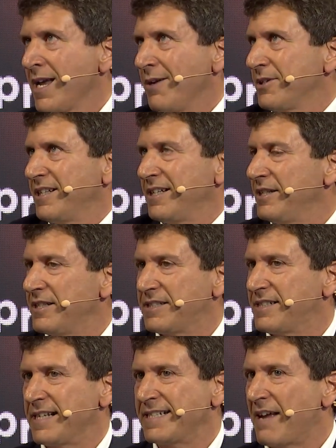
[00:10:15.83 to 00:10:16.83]
And we said,
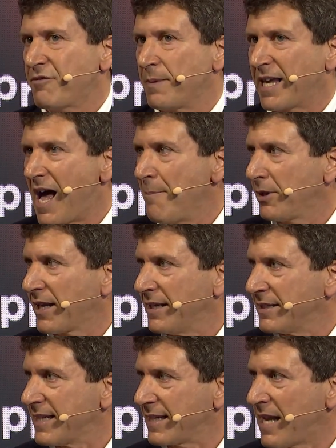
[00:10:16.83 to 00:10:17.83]
this doesn't have to be
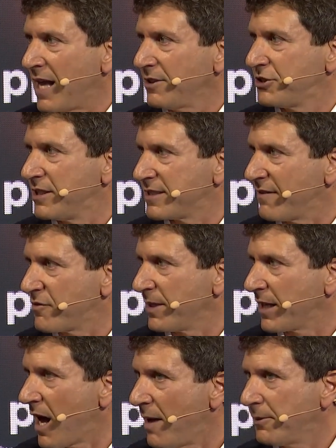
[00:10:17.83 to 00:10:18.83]
complicated. Technology doesn't have to
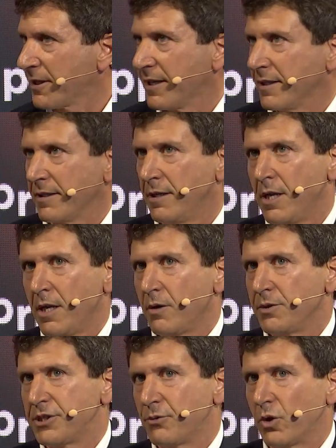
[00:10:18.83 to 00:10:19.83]
be complicated.
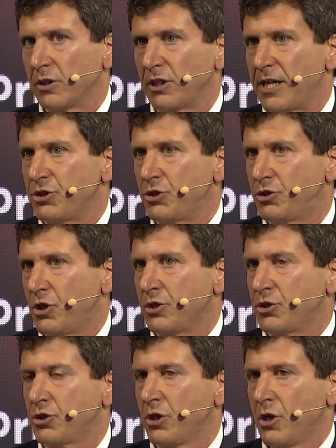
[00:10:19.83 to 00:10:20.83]
And we said, let's
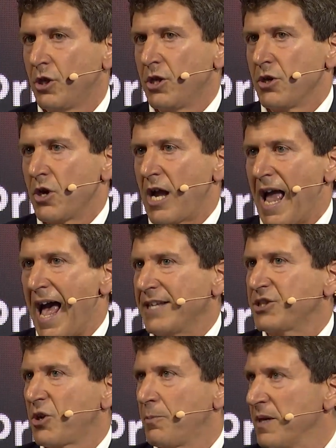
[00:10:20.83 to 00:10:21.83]
just
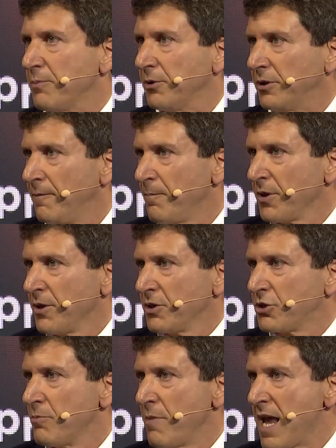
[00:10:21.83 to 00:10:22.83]
ask people
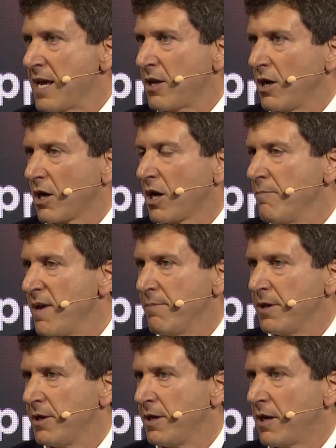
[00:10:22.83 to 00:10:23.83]
to make a
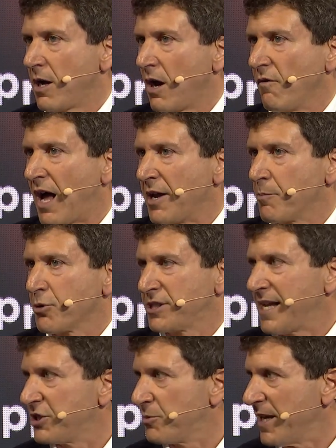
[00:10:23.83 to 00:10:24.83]
commitment of, on a
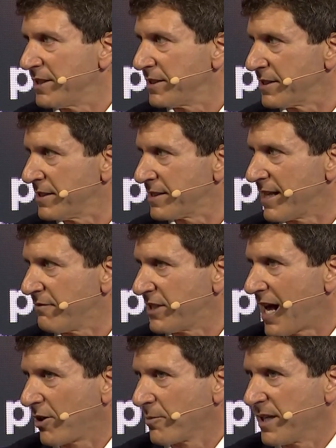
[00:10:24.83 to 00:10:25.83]
percentage basis instead of a
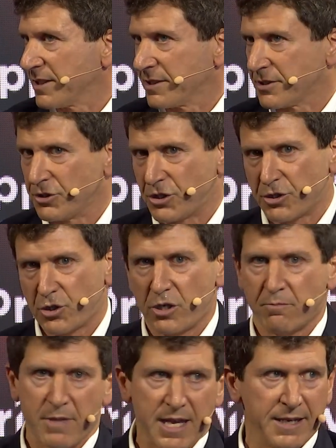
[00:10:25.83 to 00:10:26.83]
dollar basis and just
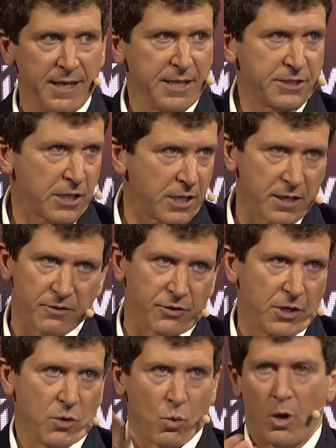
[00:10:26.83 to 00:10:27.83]
commit to
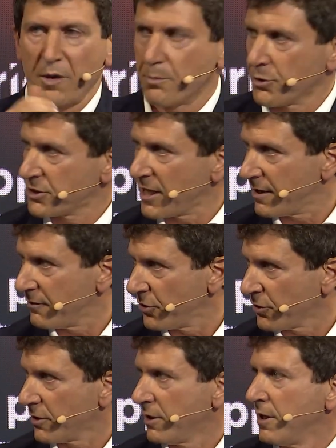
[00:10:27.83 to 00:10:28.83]
give 1% of
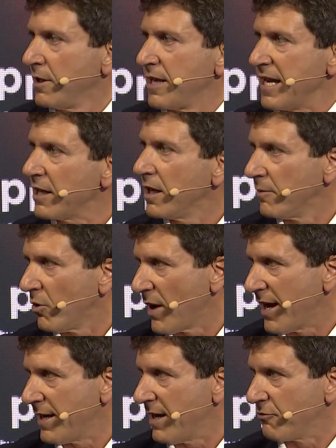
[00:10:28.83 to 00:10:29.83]
your income
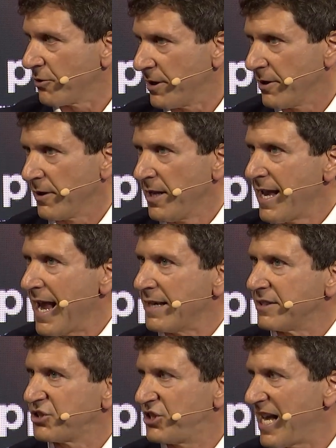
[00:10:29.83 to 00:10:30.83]
away every year
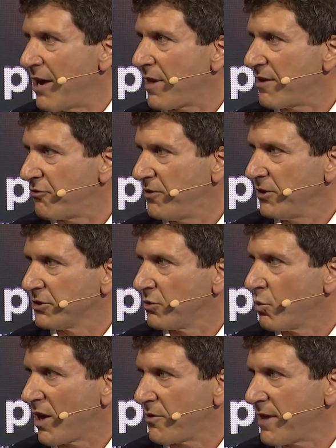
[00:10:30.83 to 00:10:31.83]
and see how that feels
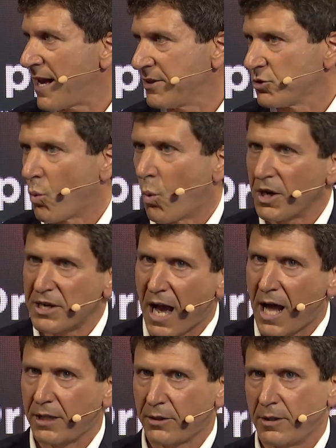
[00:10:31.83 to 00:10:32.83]
and whether that is
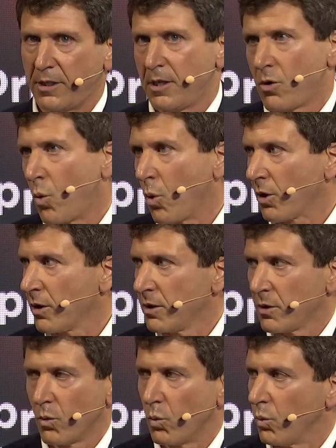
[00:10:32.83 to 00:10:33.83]
$1 or
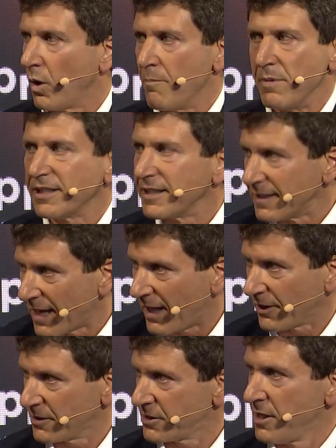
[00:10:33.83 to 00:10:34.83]
a million
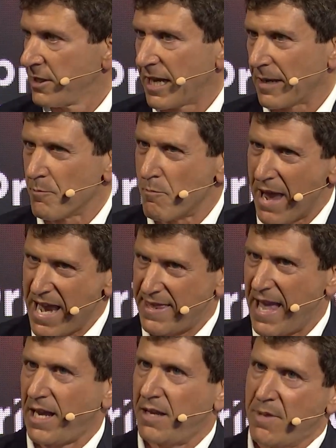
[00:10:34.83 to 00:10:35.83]
dollars. Like
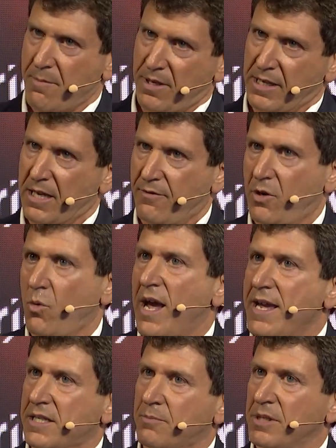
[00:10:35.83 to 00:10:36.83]
make that commitment, give it
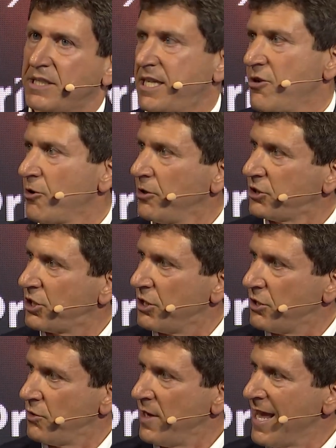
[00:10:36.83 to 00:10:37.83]
away, it's material to
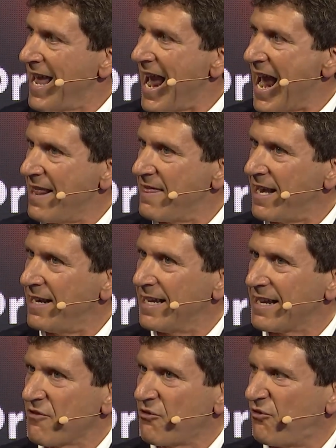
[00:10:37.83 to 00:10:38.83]
you, and
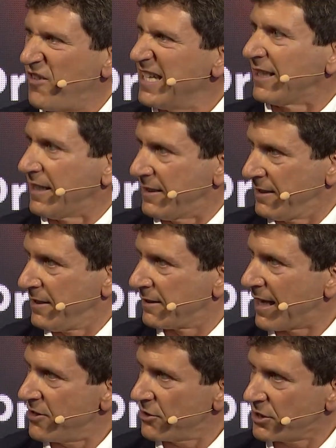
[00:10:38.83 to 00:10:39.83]
then feel it
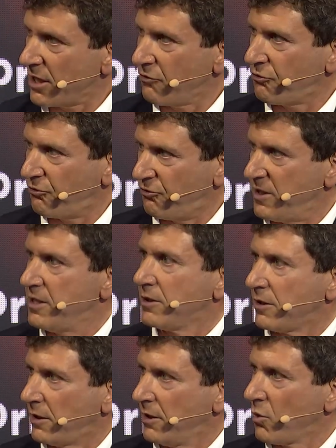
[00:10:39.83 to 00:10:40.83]
let yourself
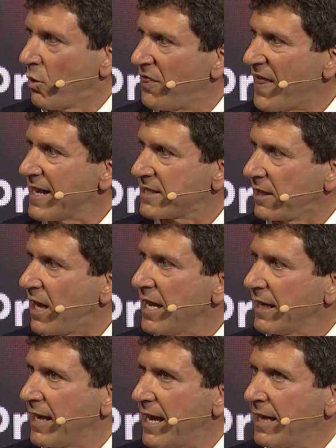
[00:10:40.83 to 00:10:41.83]
feel what that's
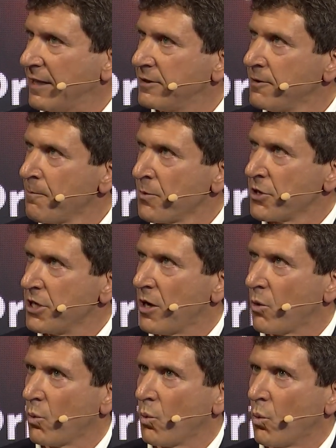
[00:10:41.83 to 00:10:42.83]
like. And you
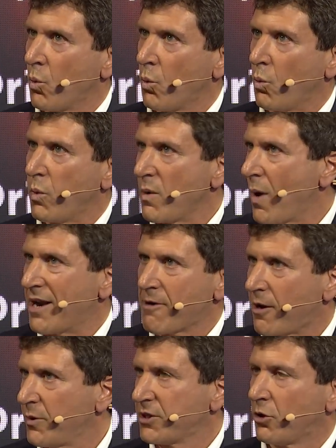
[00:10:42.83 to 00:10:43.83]
know, we went
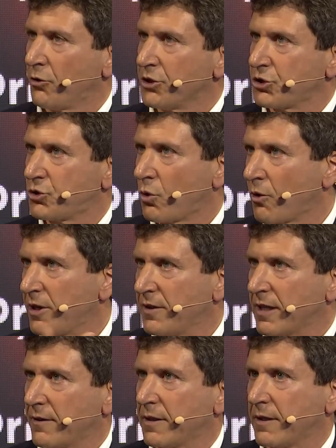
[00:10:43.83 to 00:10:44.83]
around, we told this story,
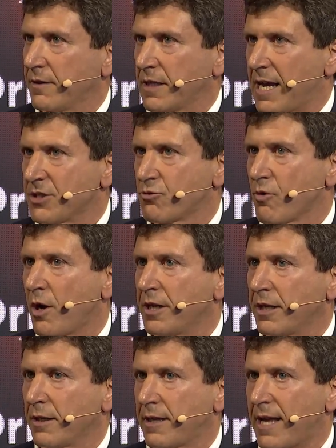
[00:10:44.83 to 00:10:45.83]
and the, the, the guys
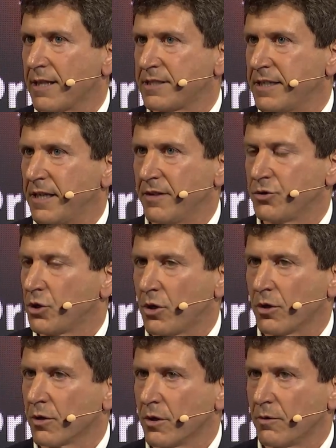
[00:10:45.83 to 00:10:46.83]
running Galaxy Gives
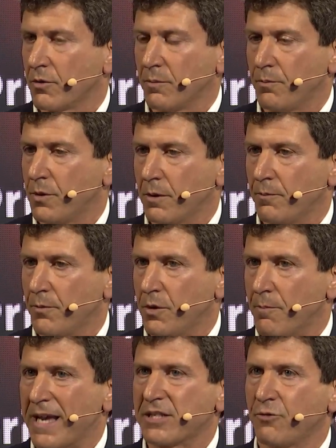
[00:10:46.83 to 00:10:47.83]
are the, the,
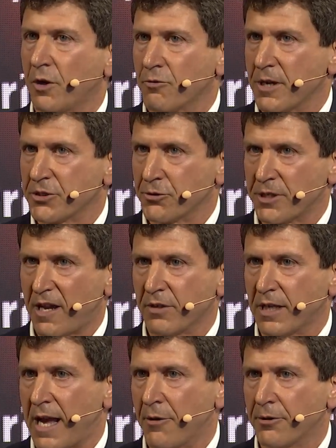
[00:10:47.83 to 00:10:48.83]
the best fundraisers I've
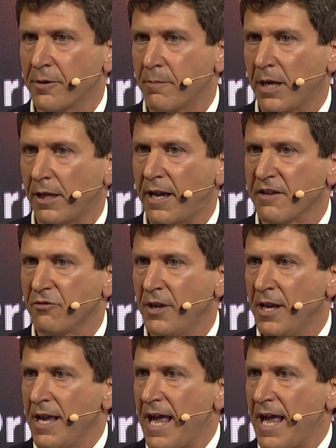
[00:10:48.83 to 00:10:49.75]
encountered in my life.